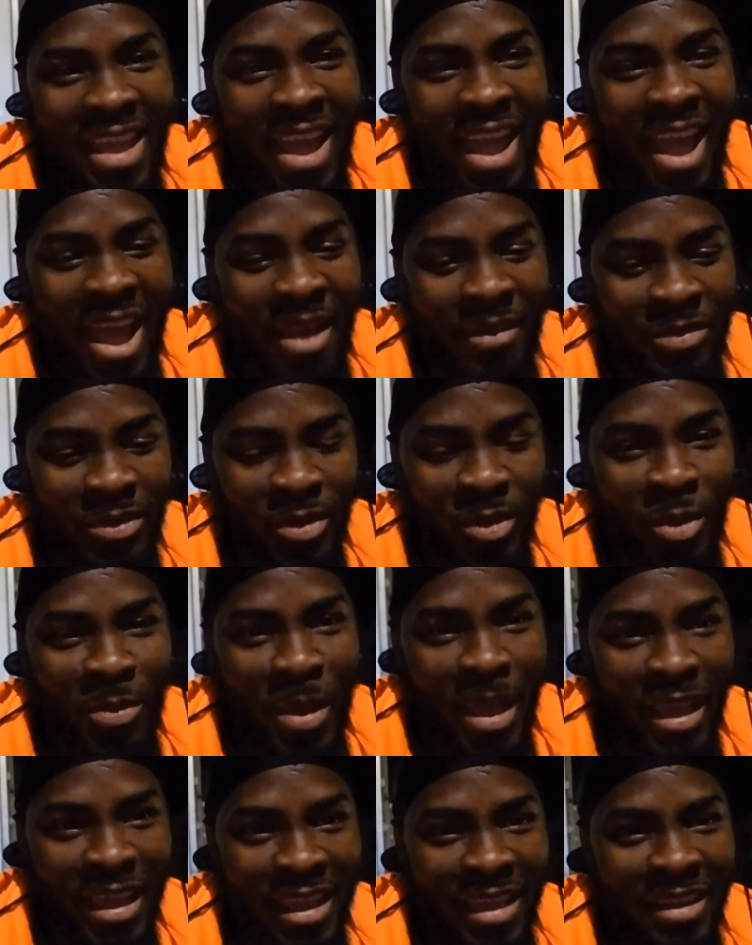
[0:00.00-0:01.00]
I have to go
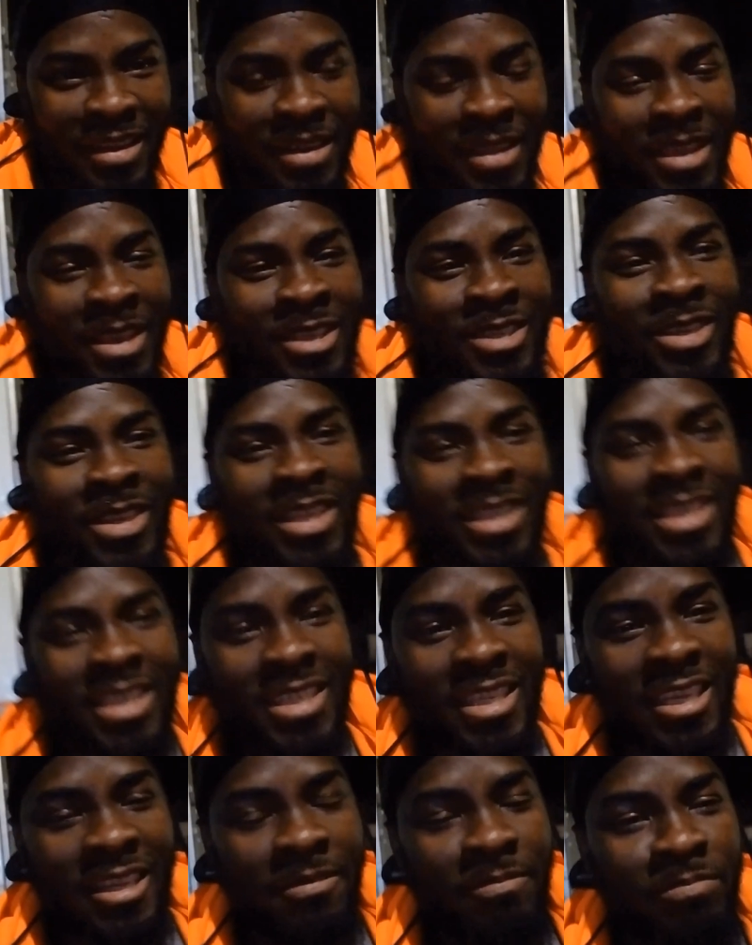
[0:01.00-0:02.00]
back in. So this
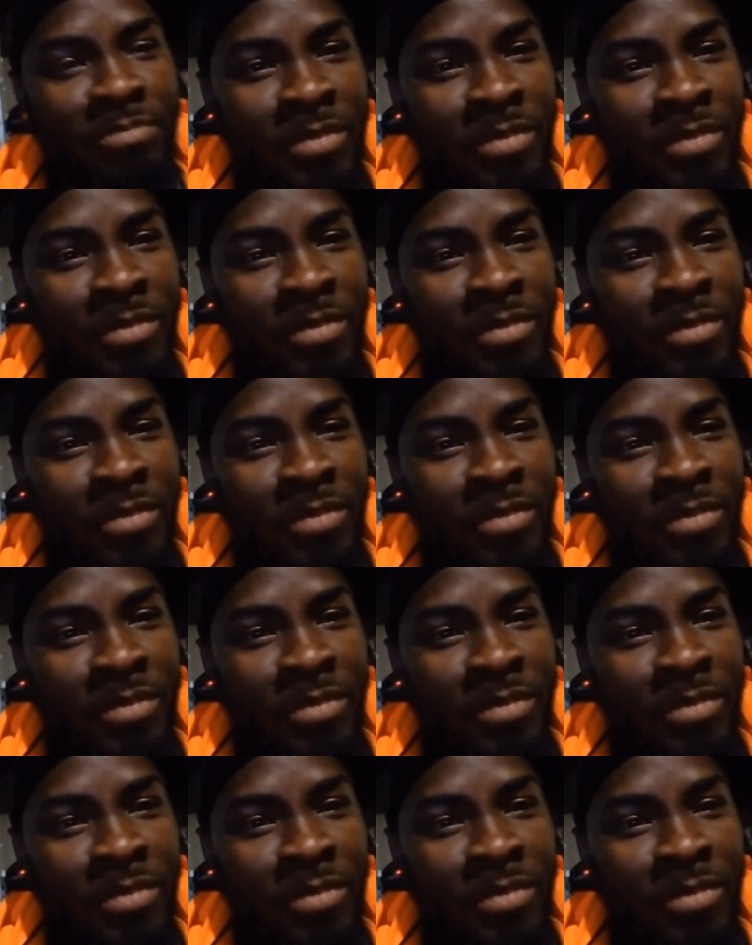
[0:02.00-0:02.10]
is it.